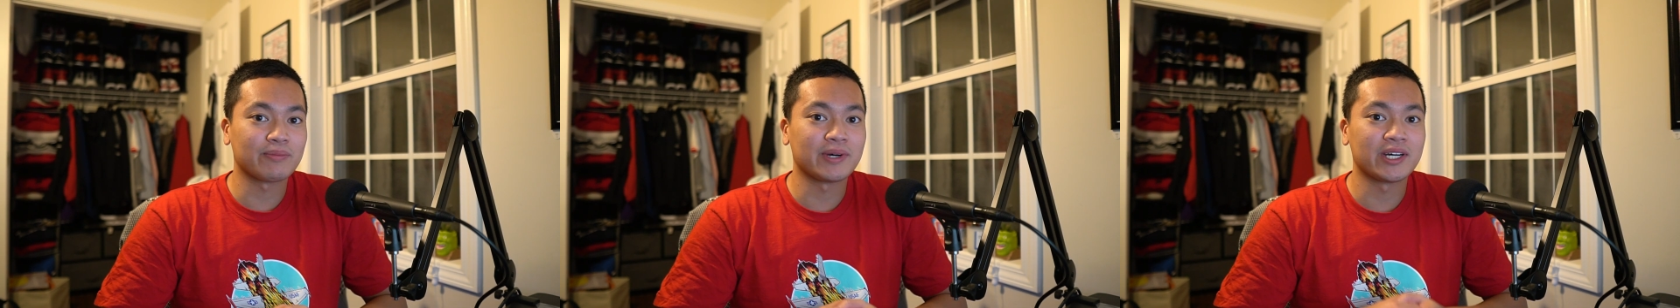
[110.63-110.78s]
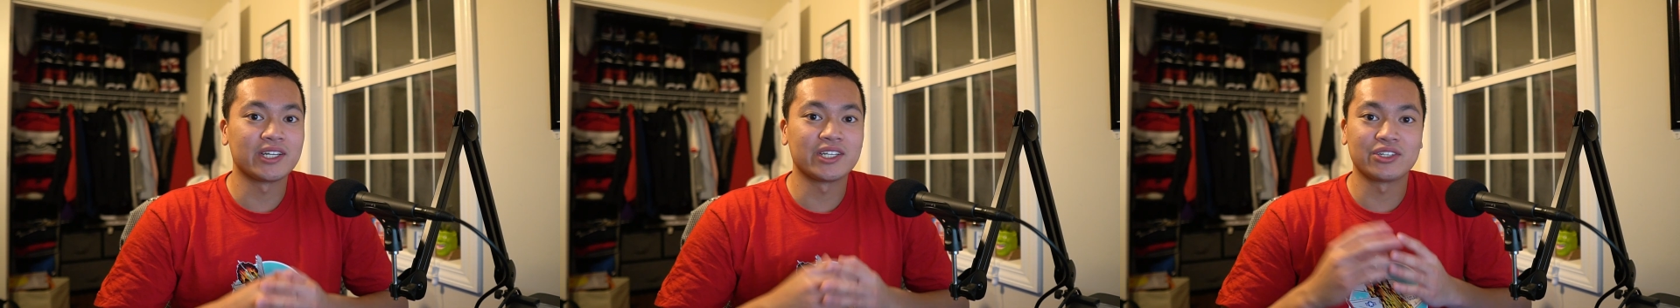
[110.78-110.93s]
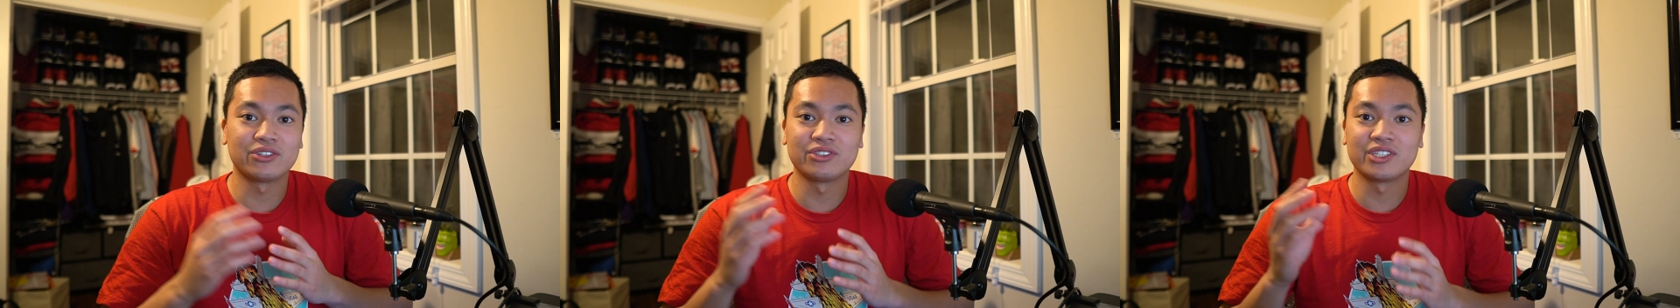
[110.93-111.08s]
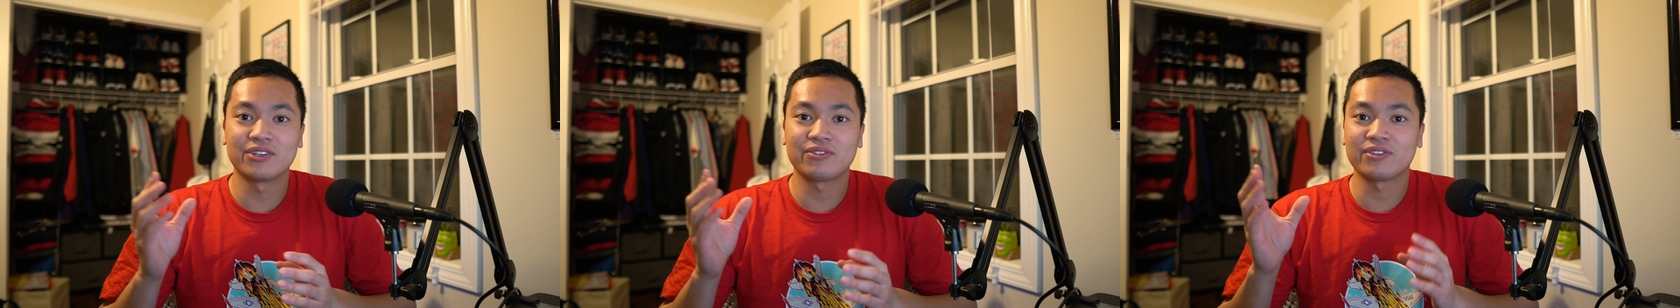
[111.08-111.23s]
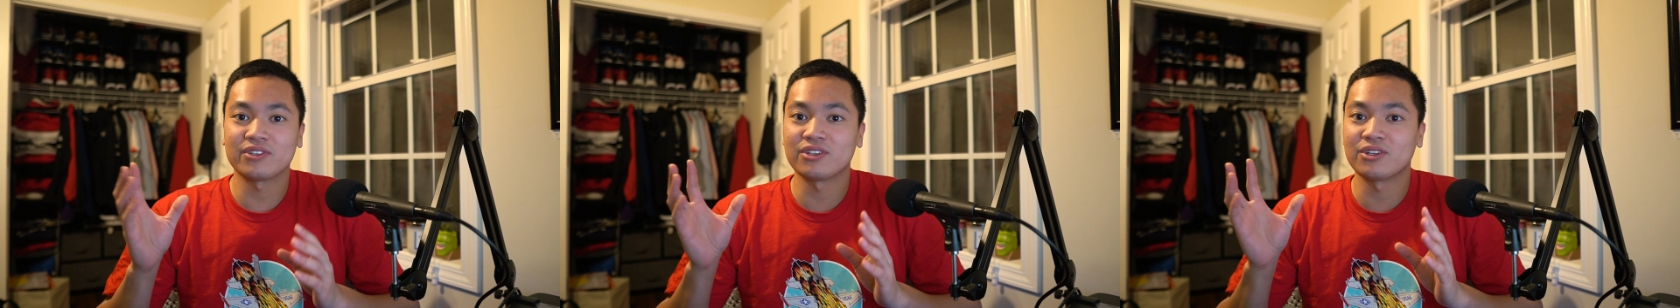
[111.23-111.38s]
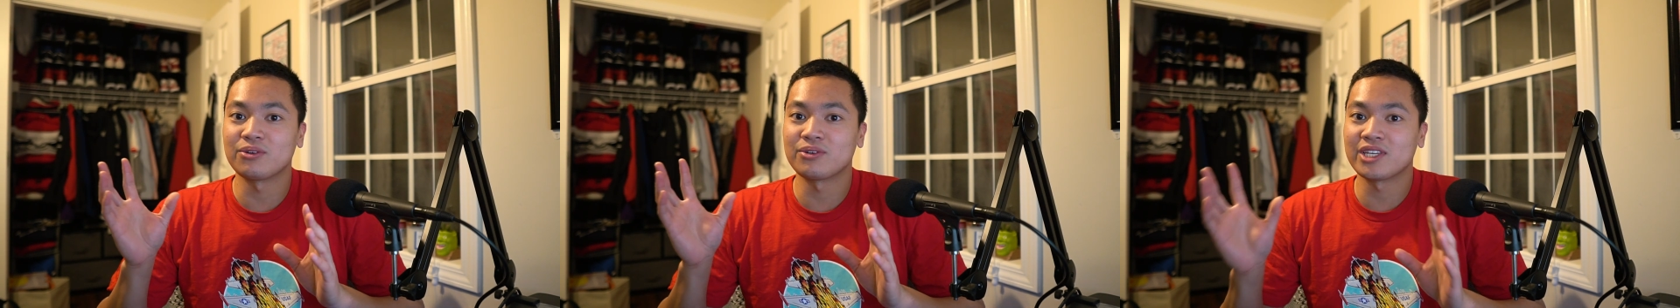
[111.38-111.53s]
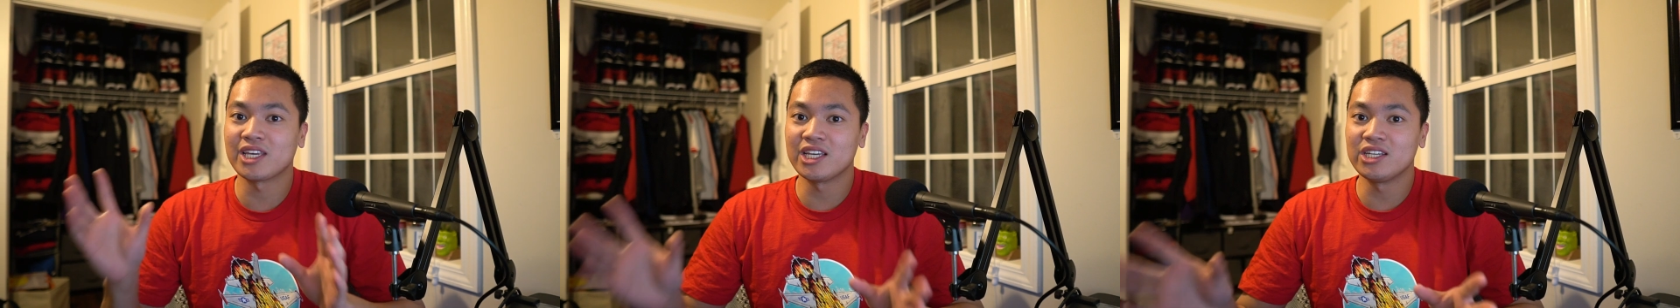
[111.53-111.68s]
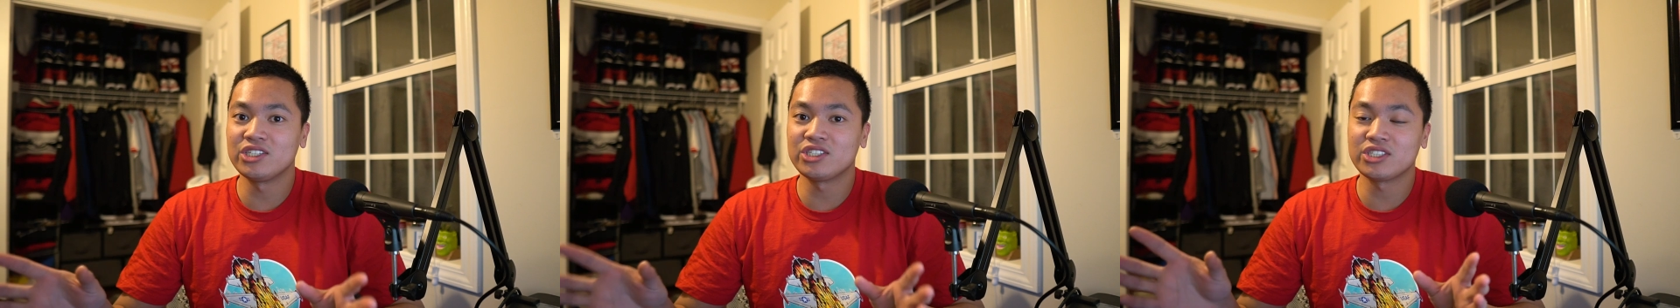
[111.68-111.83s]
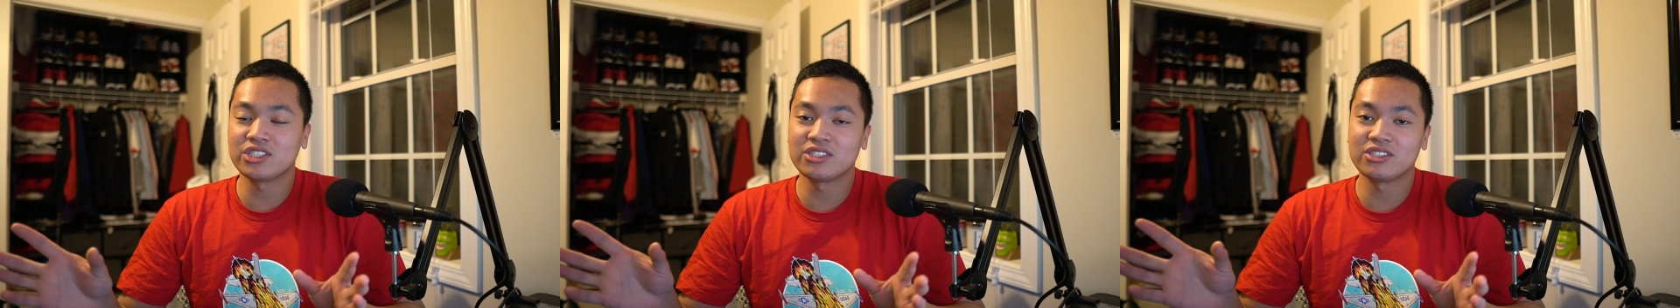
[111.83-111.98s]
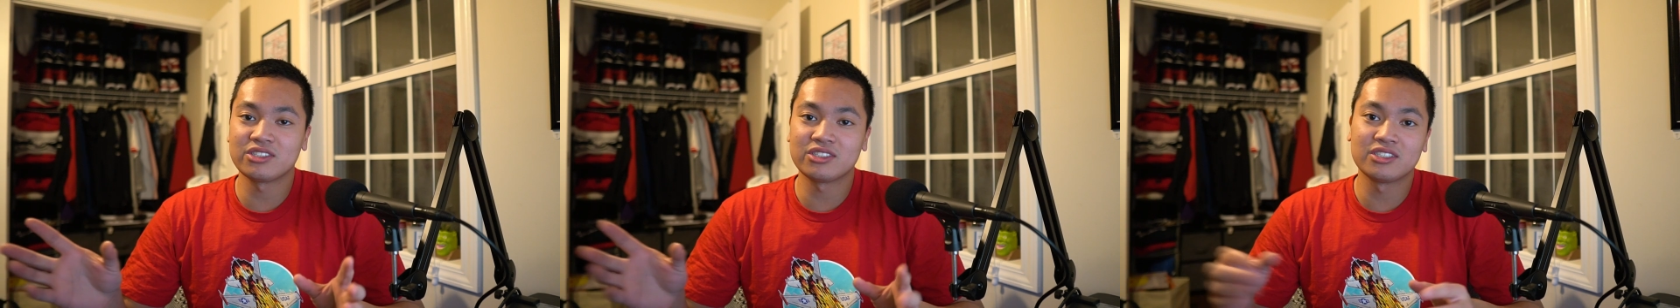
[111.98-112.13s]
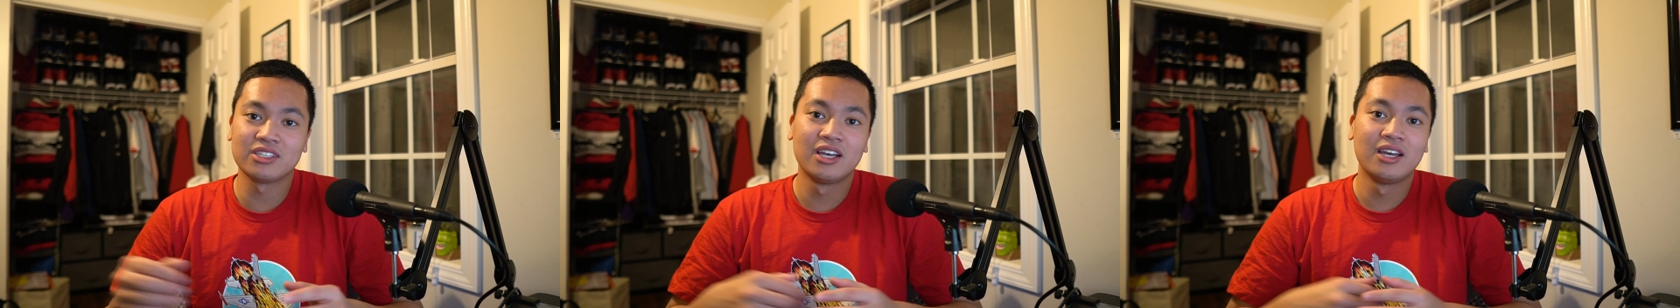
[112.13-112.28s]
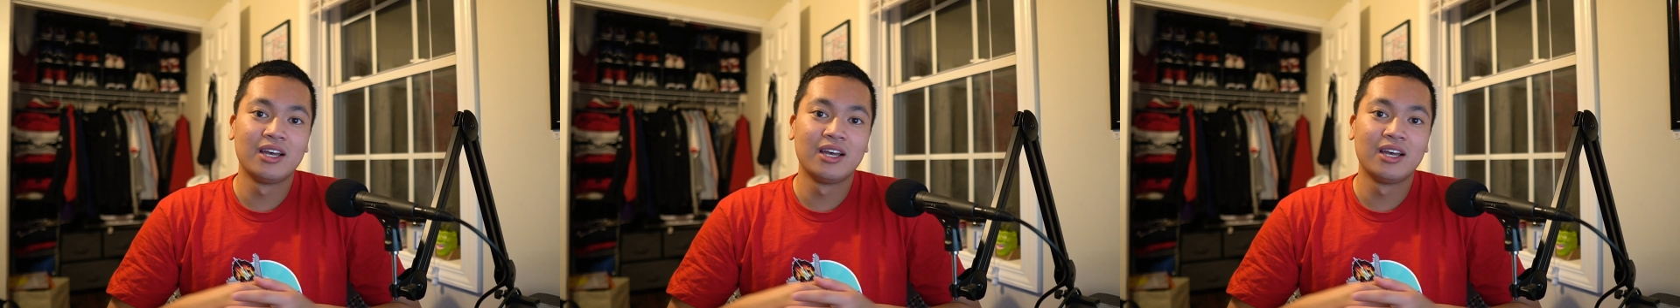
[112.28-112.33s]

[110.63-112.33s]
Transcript: 100 different locations.